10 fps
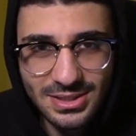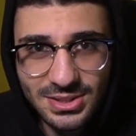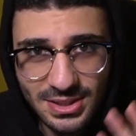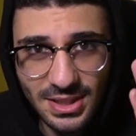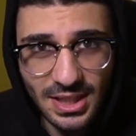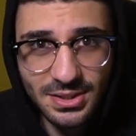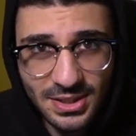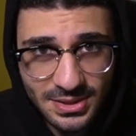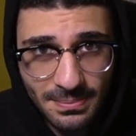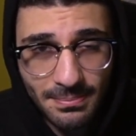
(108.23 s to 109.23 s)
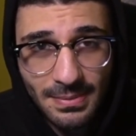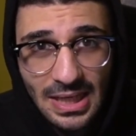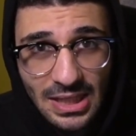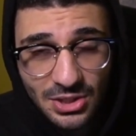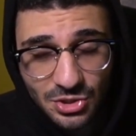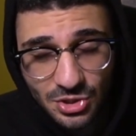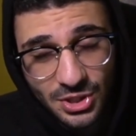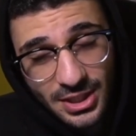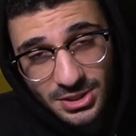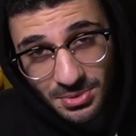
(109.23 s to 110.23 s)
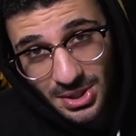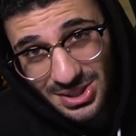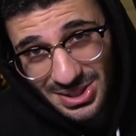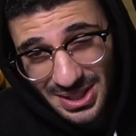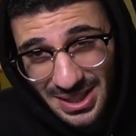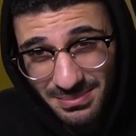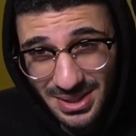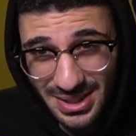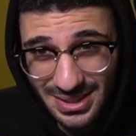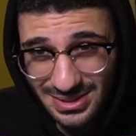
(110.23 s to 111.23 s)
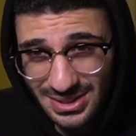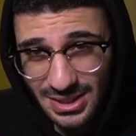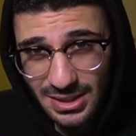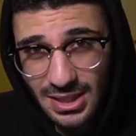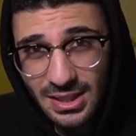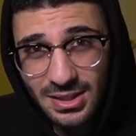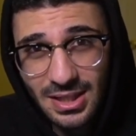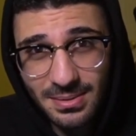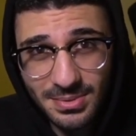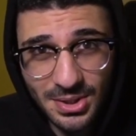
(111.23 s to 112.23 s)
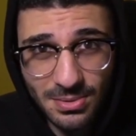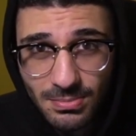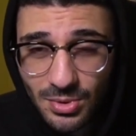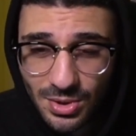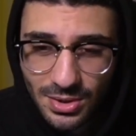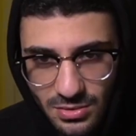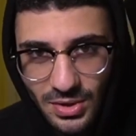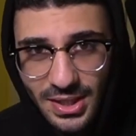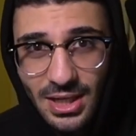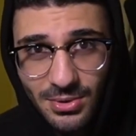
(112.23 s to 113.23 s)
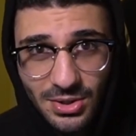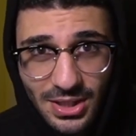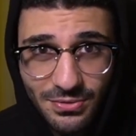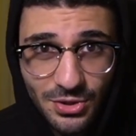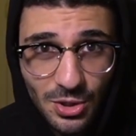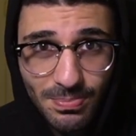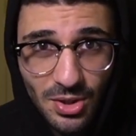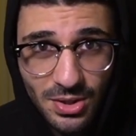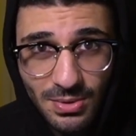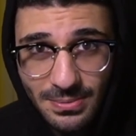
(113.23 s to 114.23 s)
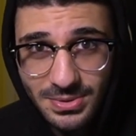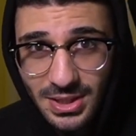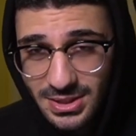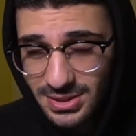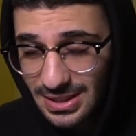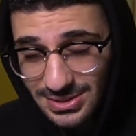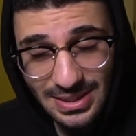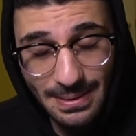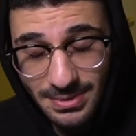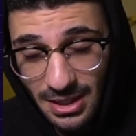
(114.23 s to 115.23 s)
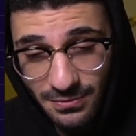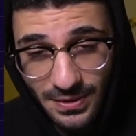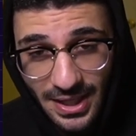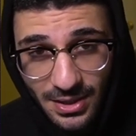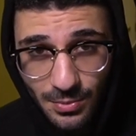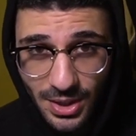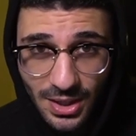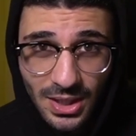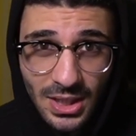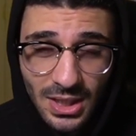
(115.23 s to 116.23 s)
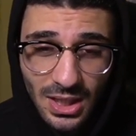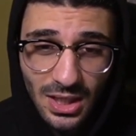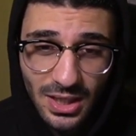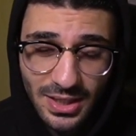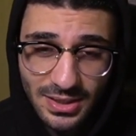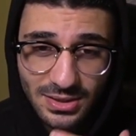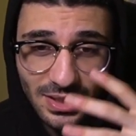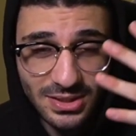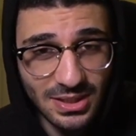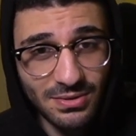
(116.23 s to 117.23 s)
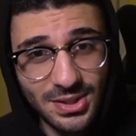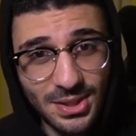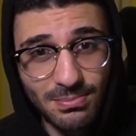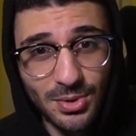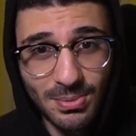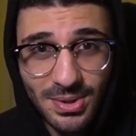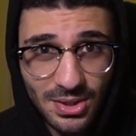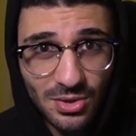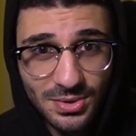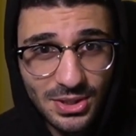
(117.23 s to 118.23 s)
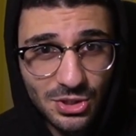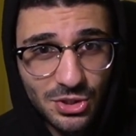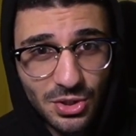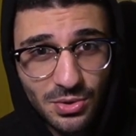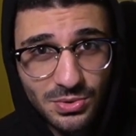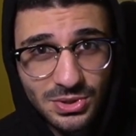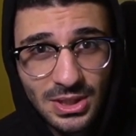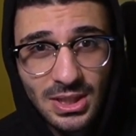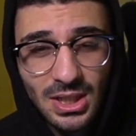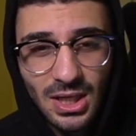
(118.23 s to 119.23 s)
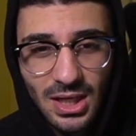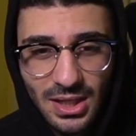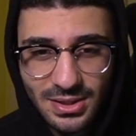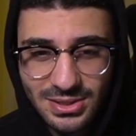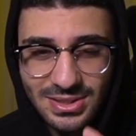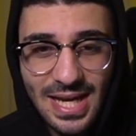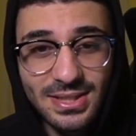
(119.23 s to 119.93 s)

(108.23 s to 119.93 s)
thing that I think is a major change that we need in the game is an in-game leaderboard. Right now we only have third-party websites like snap.fan where it does have a leaderboard, but it only shows the stats